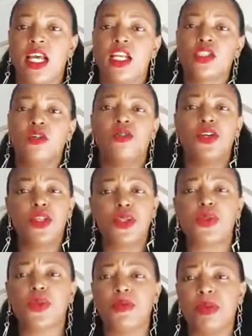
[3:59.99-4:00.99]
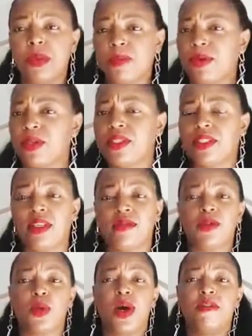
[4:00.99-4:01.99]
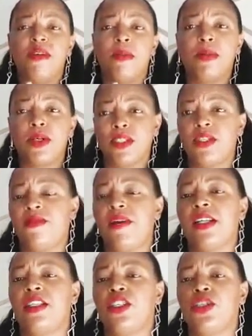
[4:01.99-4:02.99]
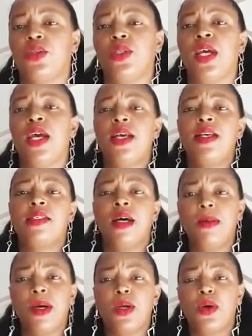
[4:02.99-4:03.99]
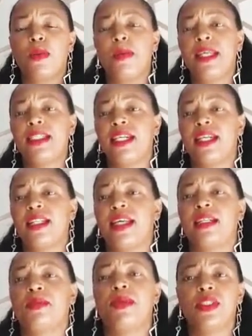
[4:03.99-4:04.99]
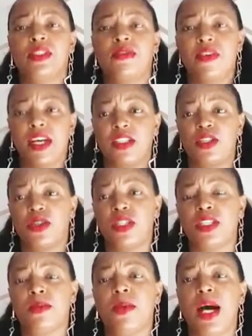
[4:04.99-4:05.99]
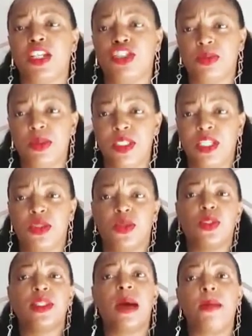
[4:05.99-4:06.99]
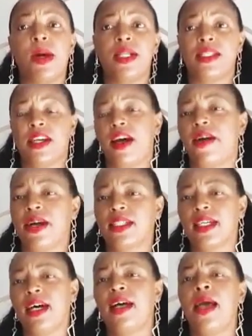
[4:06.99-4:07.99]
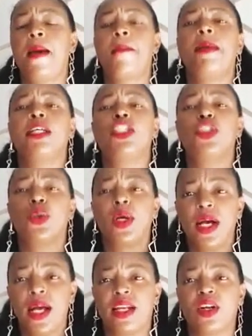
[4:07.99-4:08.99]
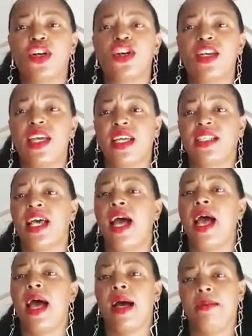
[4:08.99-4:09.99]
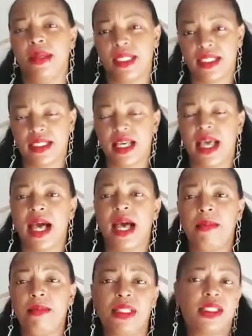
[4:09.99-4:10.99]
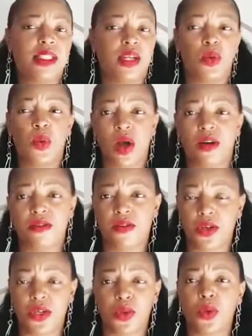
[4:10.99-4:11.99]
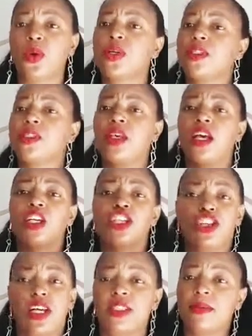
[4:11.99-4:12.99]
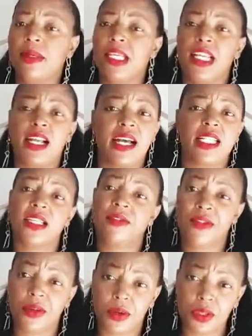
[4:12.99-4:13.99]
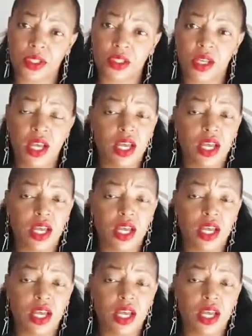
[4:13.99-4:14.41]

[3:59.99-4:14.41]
So for you to be positive, to have a positive attitude, someone commented that positive attitude is more attributed to someone's character, but you can create habits that work for you, because trust me, negative thoughts